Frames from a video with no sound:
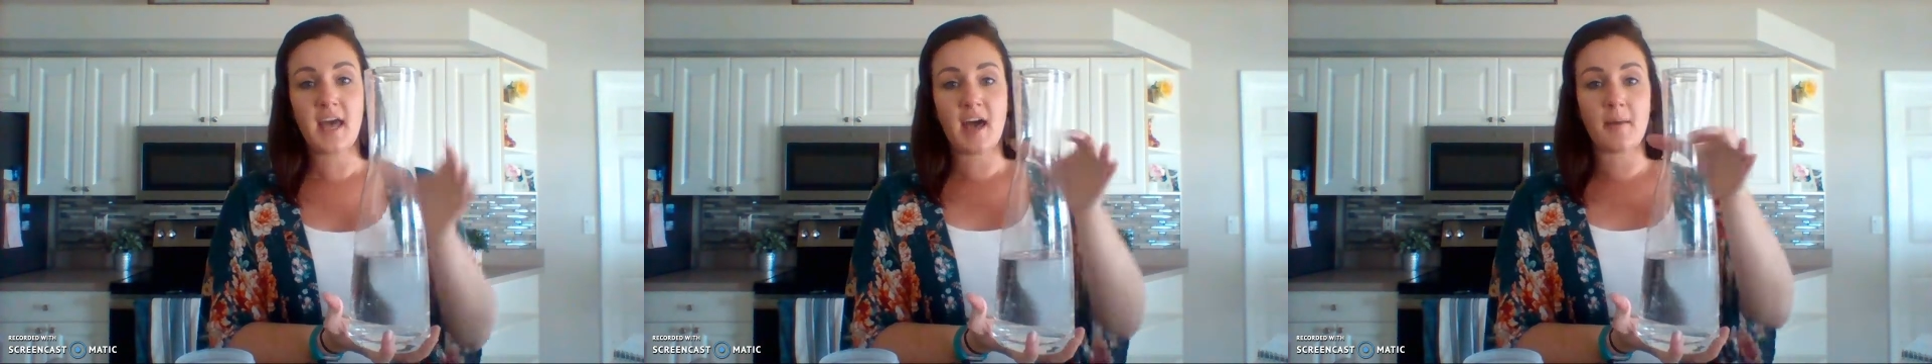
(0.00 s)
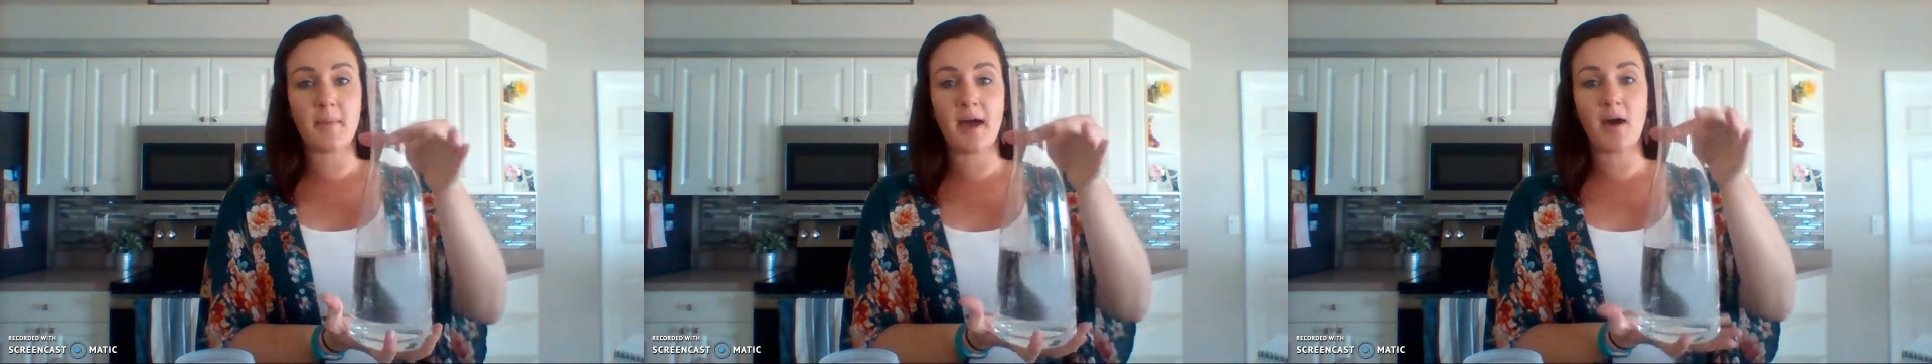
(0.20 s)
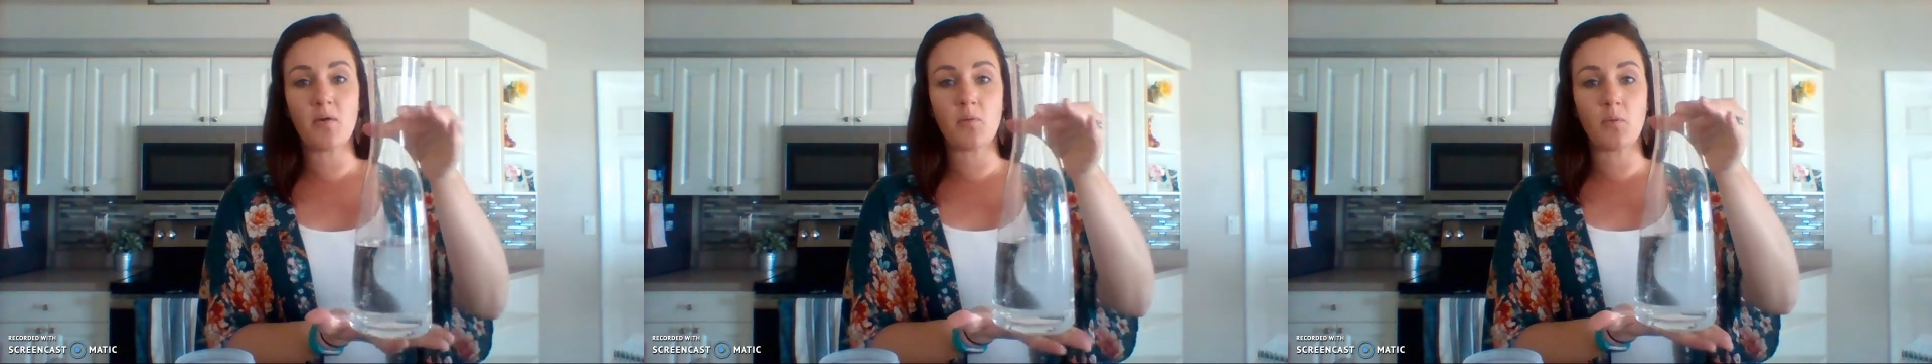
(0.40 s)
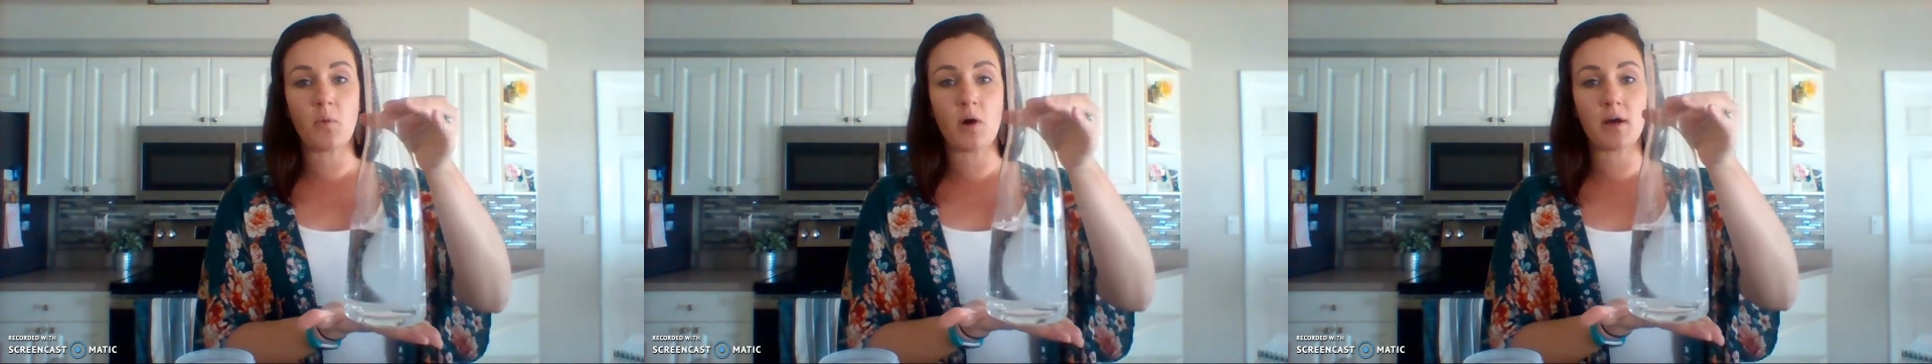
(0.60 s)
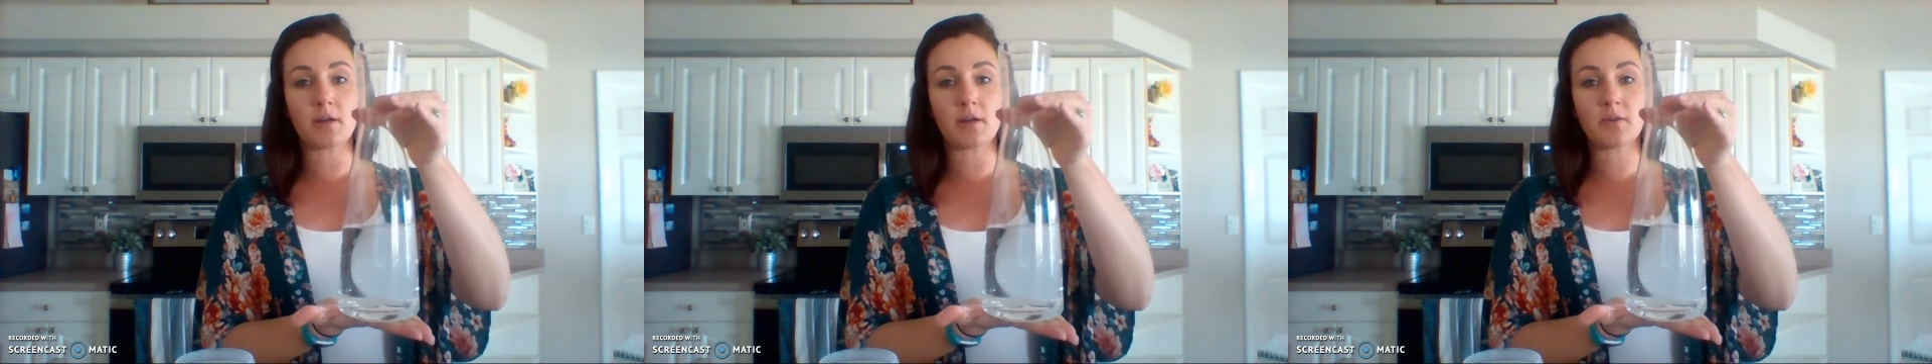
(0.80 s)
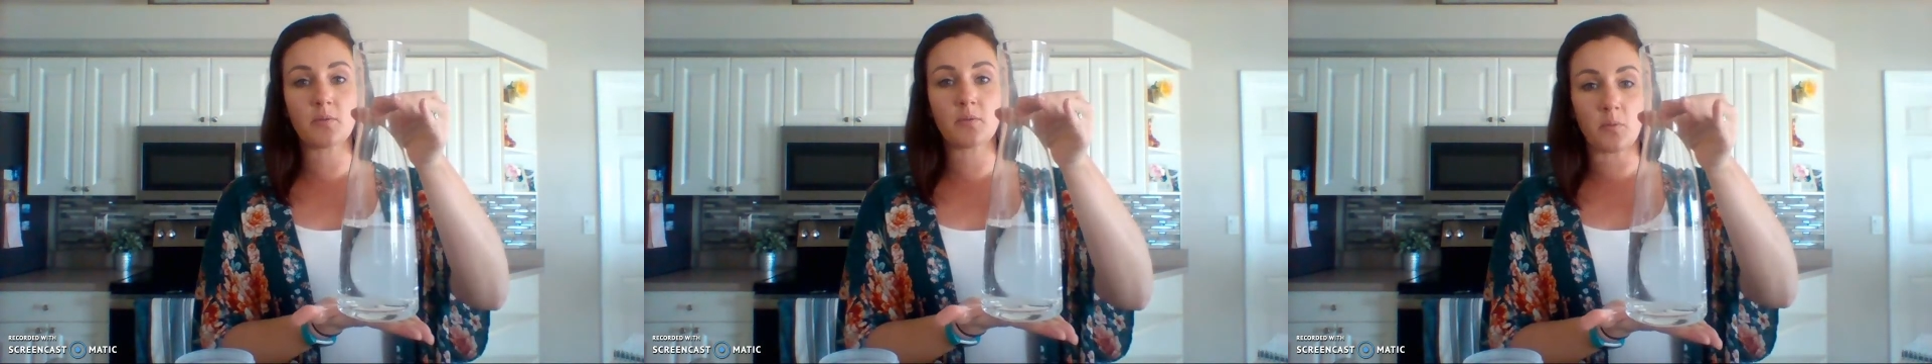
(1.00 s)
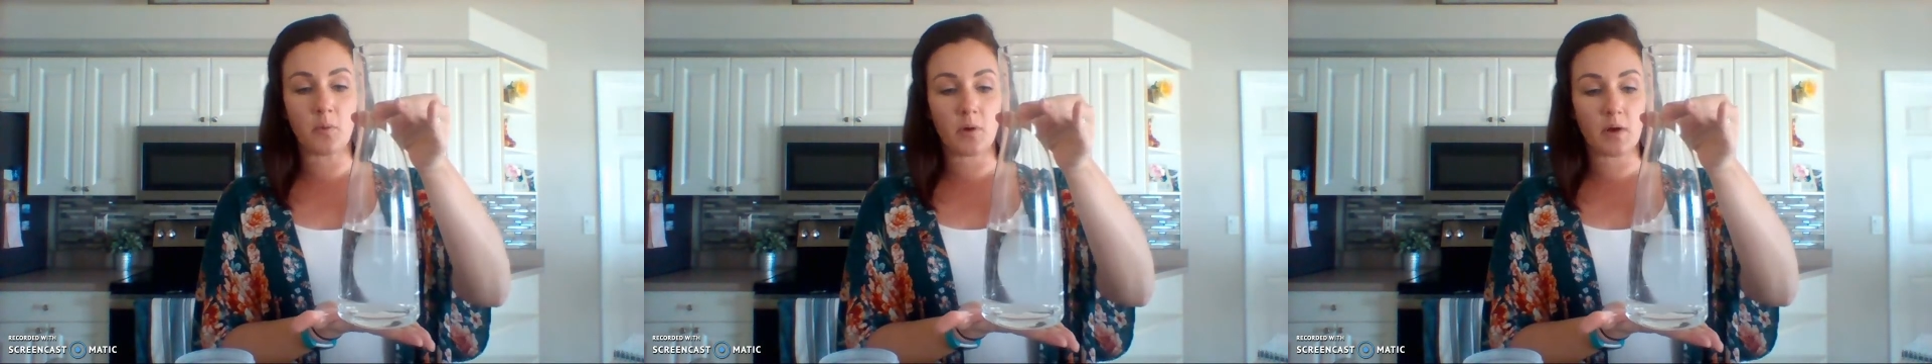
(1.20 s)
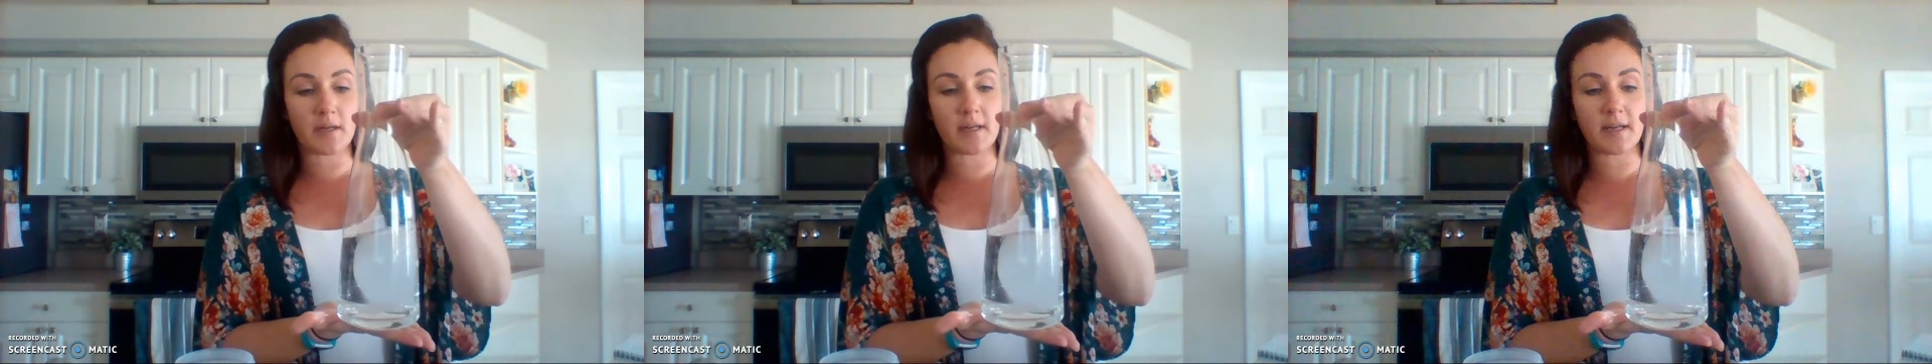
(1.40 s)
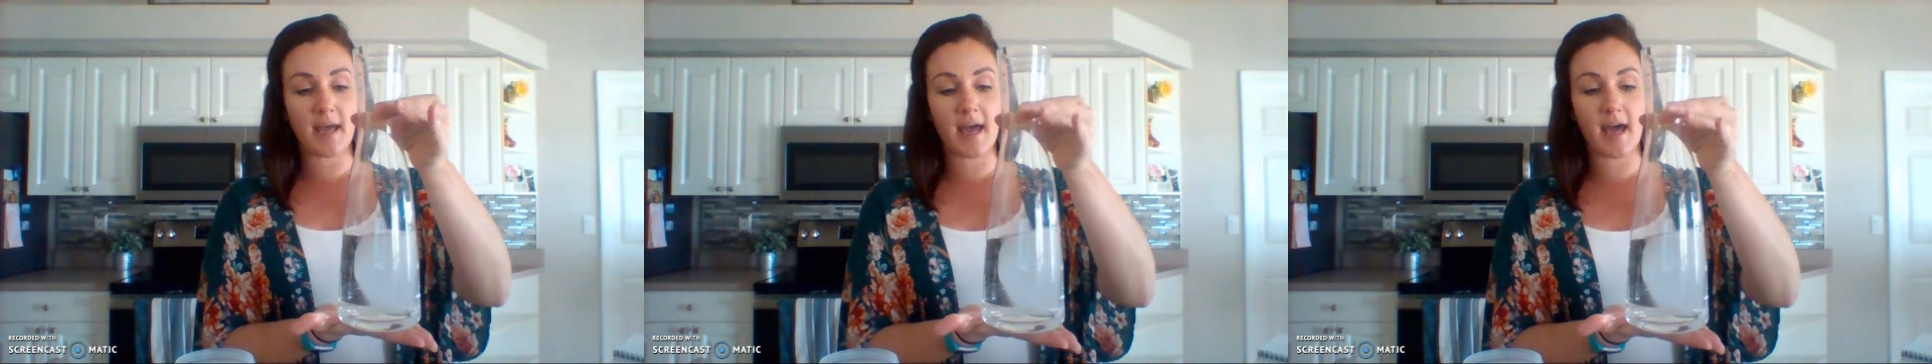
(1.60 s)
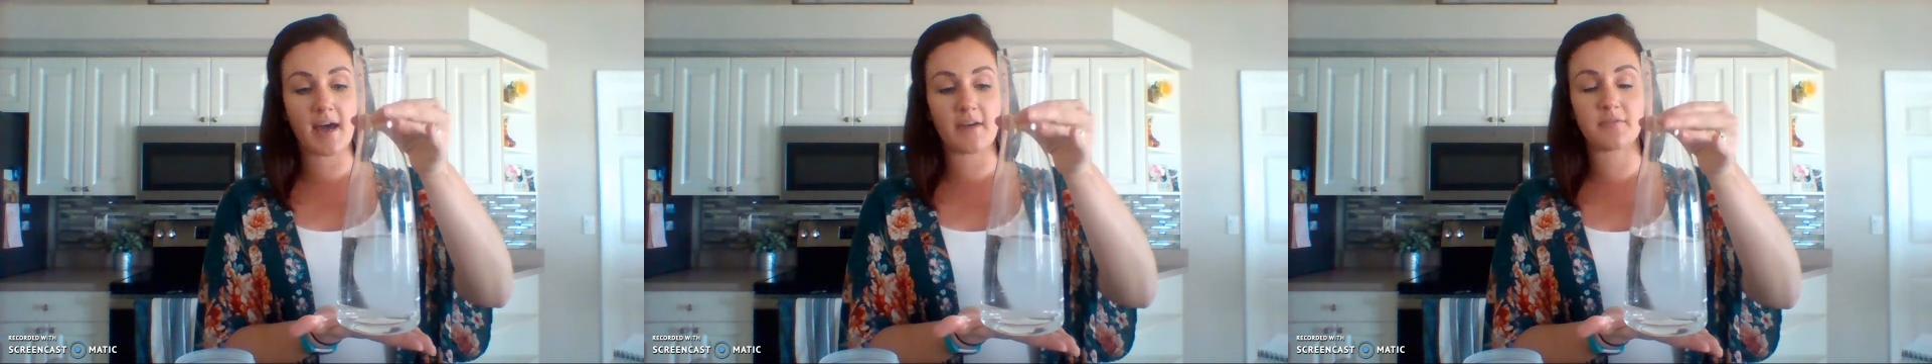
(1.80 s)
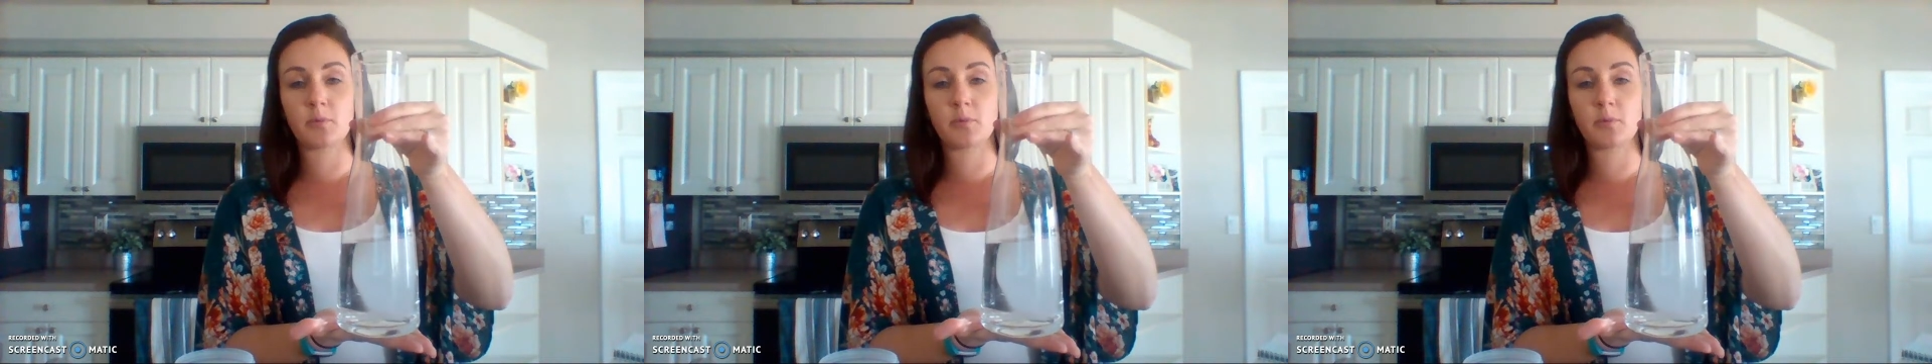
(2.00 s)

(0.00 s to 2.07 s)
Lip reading: about 1.5